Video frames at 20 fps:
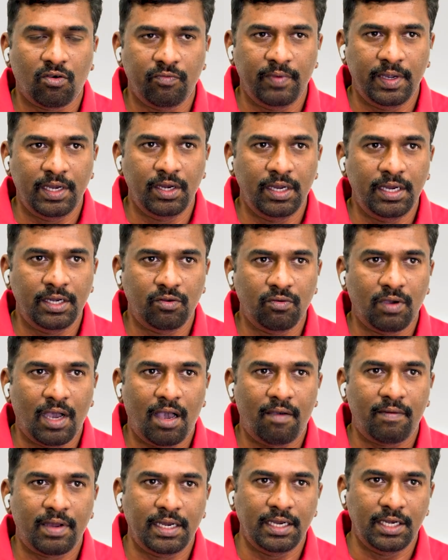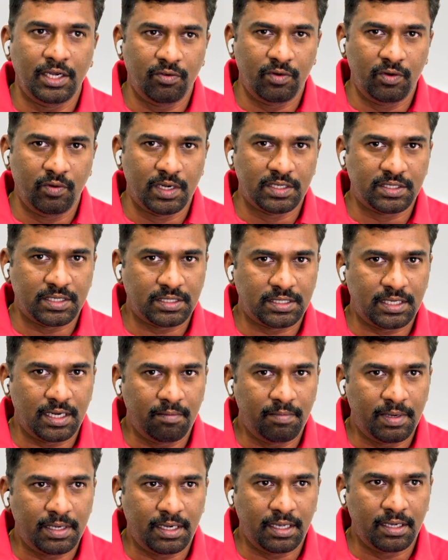We need to have an individual
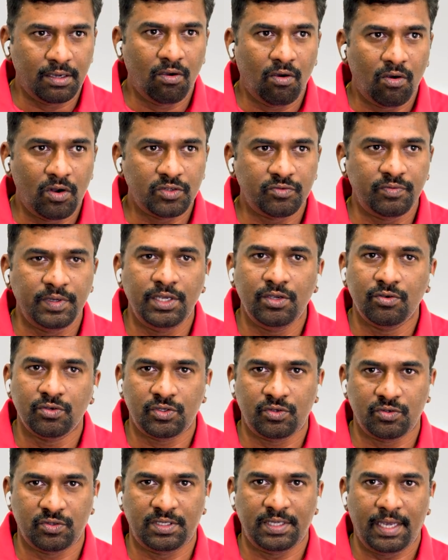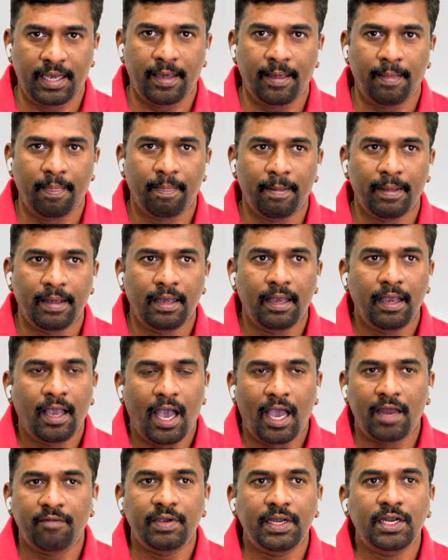sustainability goals, we used to say,
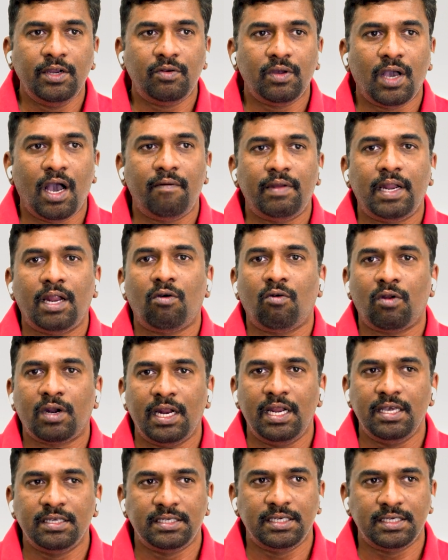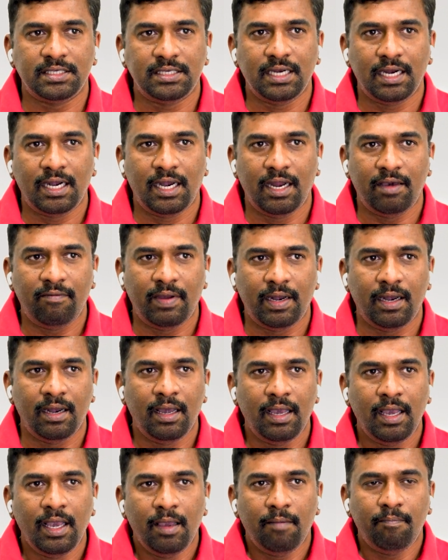and we need to have an organizational
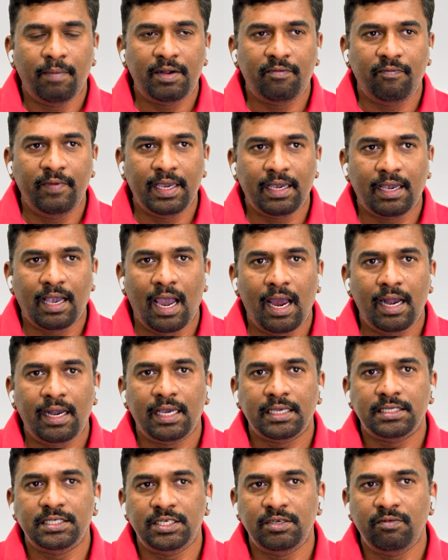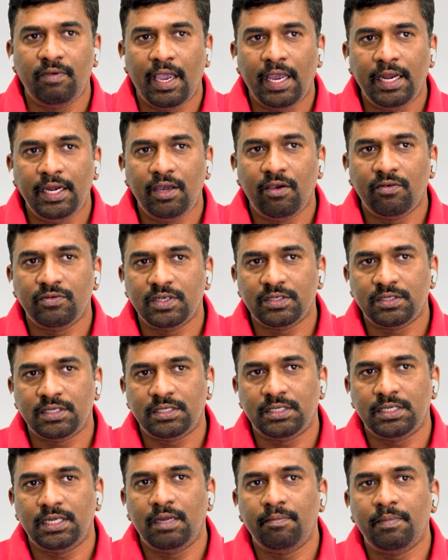level. But we can't achieve any of the
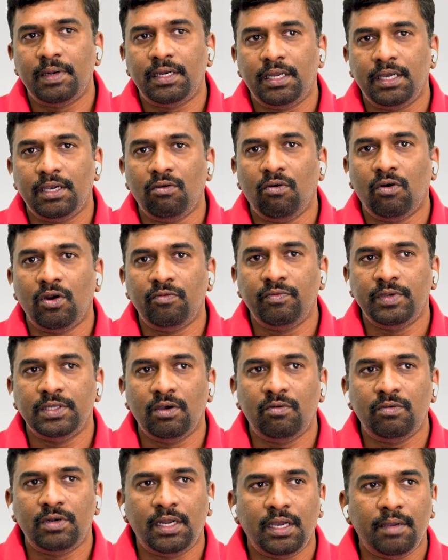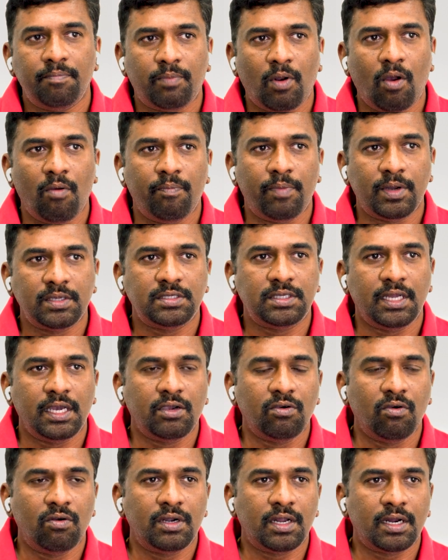sustainability goal without a proper
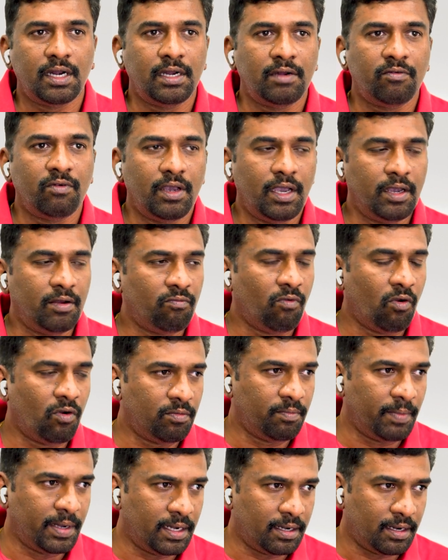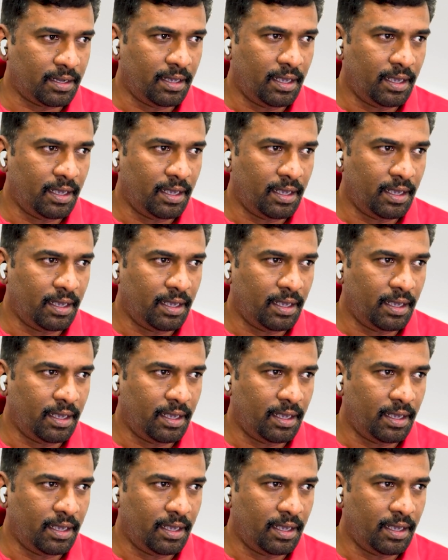stakeholder involvement.